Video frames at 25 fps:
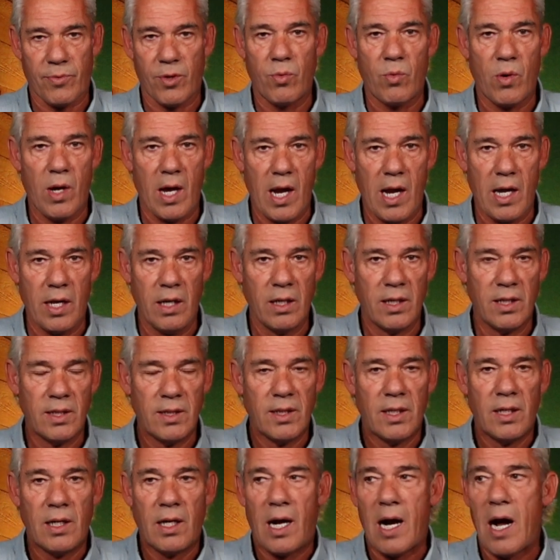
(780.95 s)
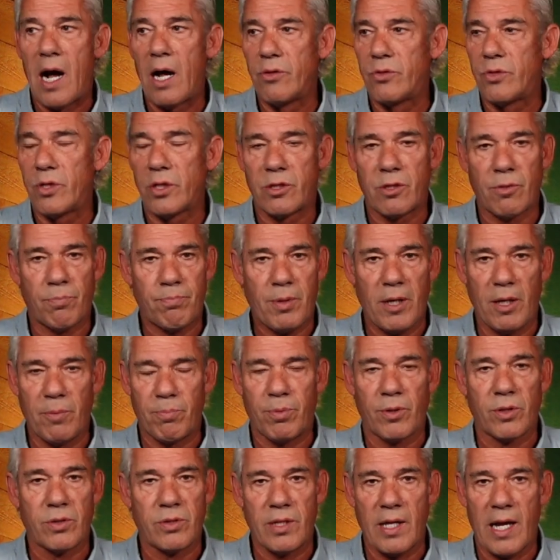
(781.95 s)
away, hundreds of
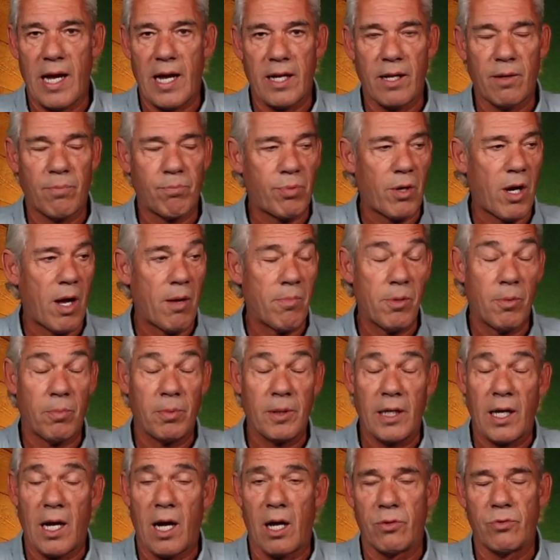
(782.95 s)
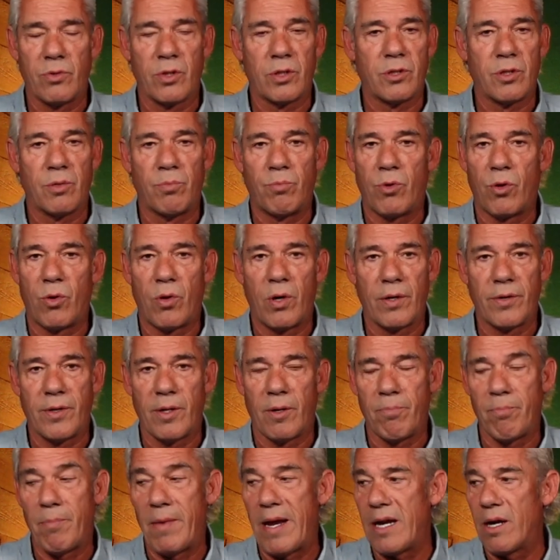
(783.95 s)
people dead, and probably hundreds of more
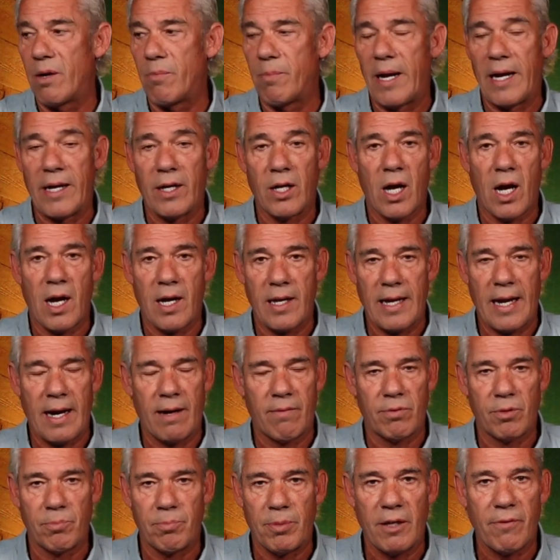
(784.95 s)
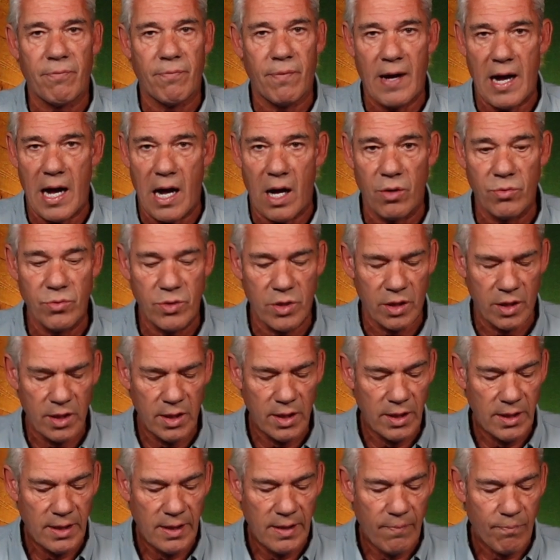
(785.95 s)
that may or may not ever be found.
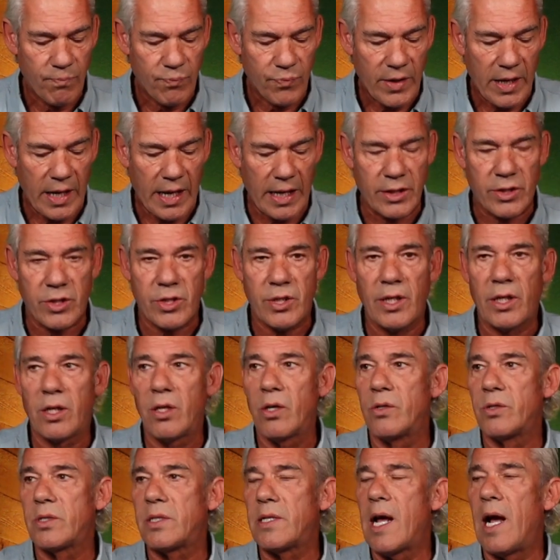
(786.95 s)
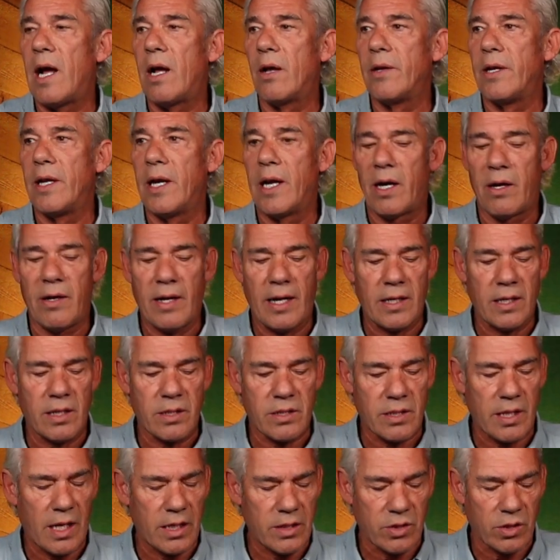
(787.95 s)
And she goes down there and
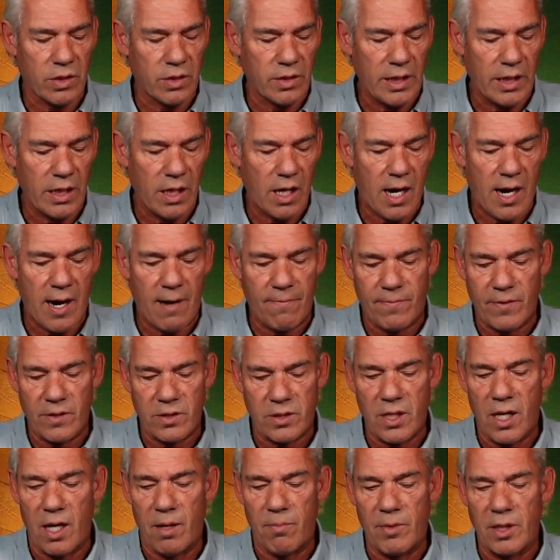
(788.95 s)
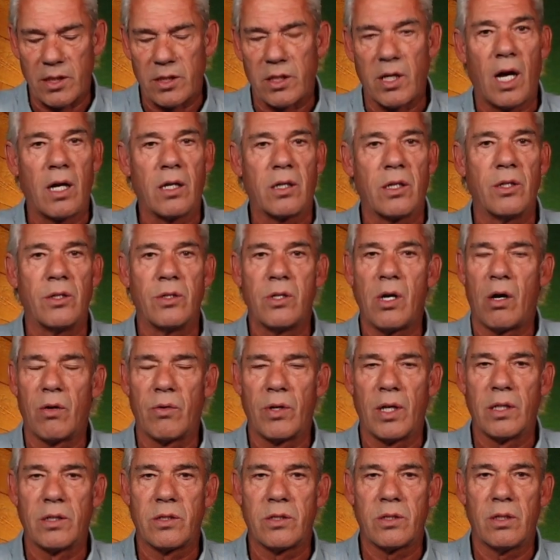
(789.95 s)
essentially offers them a Dunkin'
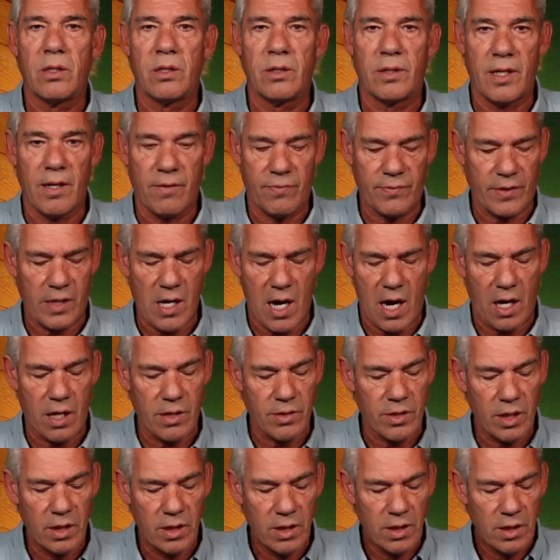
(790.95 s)
Donuts gift card.